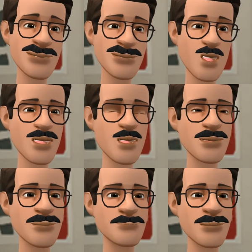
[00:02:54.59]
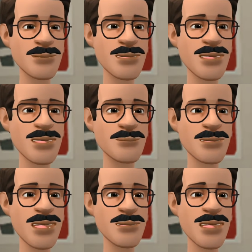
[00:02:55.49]
how this is going to
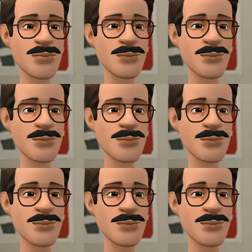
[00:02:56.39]
implement.